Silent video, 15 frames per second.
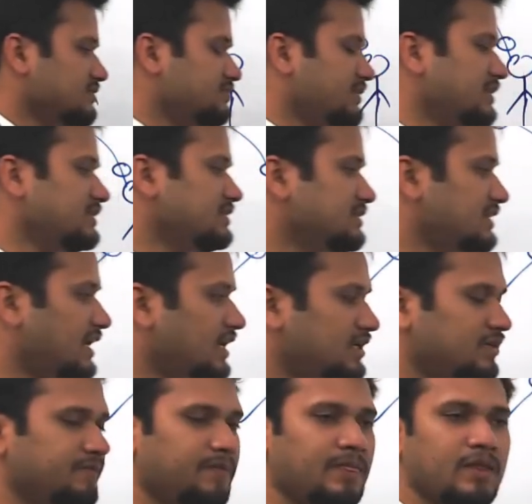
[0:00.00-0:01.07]
means
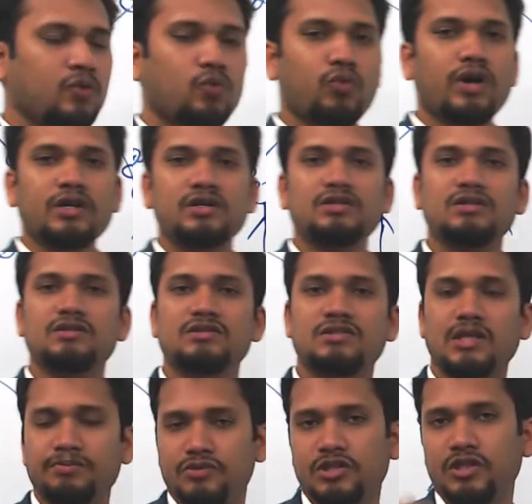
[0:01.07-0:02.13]
that one
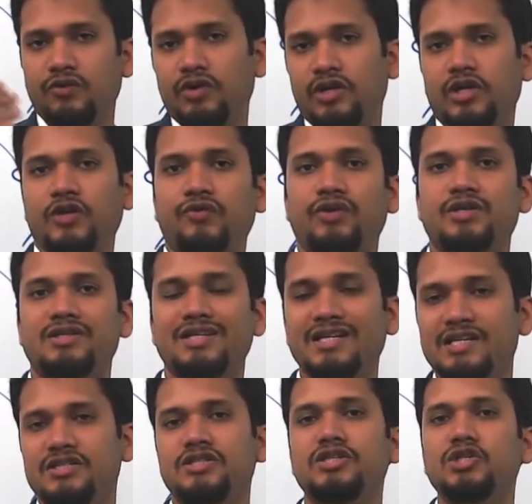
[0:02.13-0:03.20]
subsequent request,
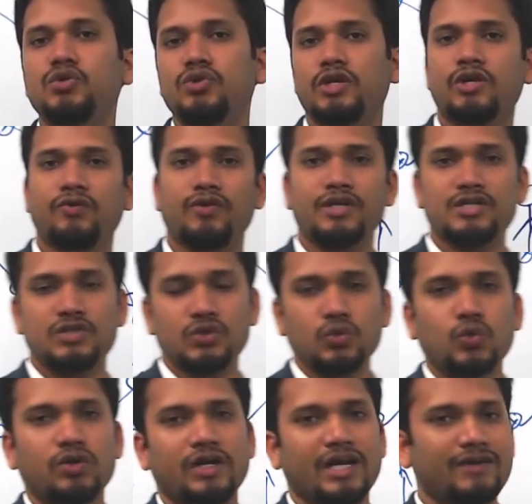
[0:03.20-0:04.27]
each new request
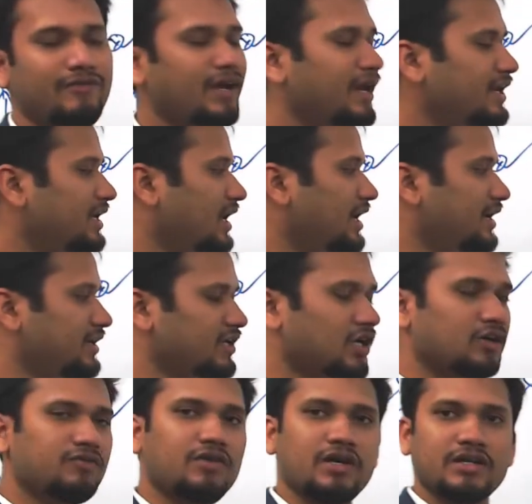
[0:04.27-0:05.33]
don't have any idea
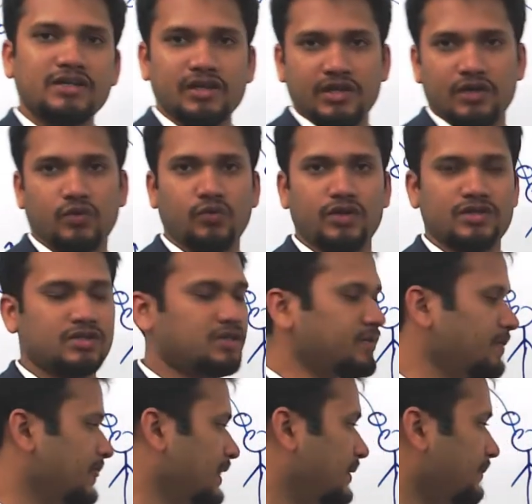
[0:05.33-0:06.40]
of other request,
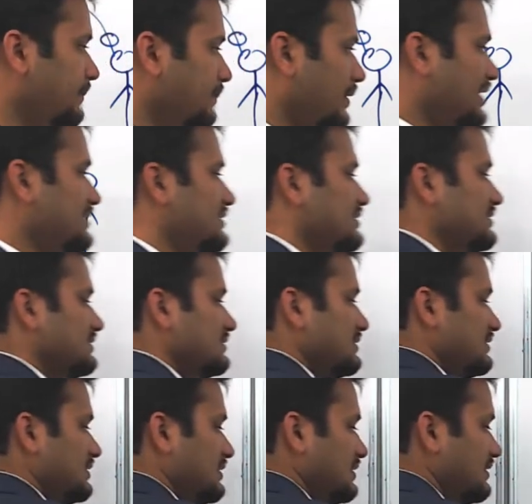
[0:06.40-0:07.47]
but
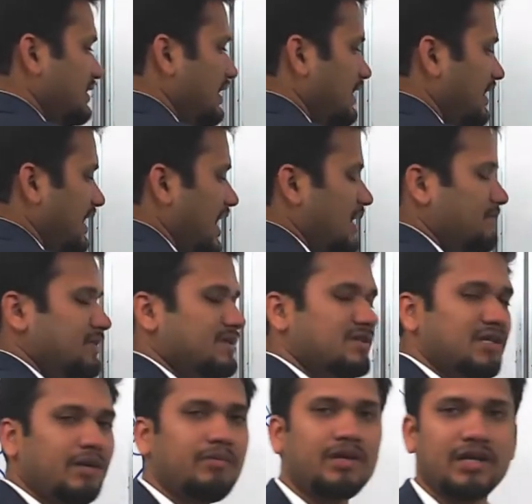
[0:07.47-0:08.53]
there can be
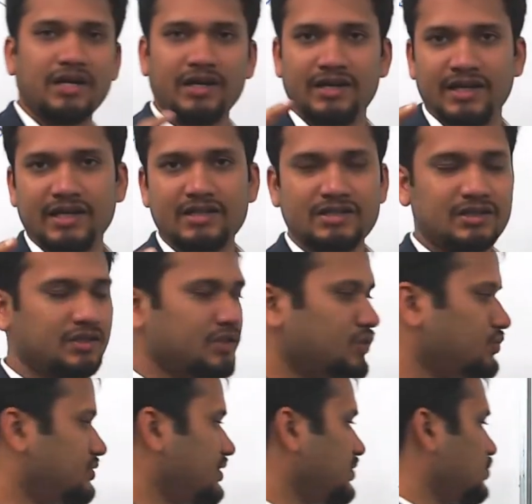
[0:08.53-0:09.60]
some context
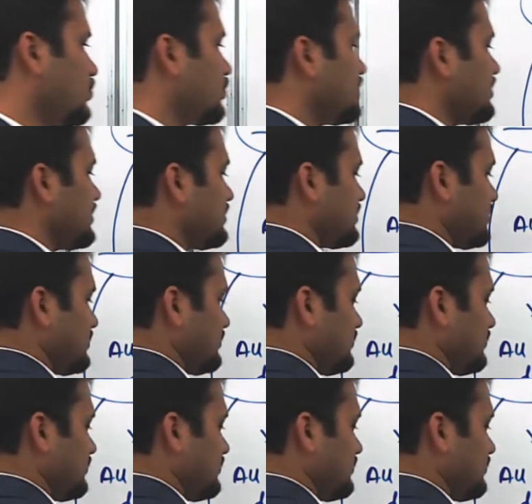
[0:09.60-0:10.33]
using cookies.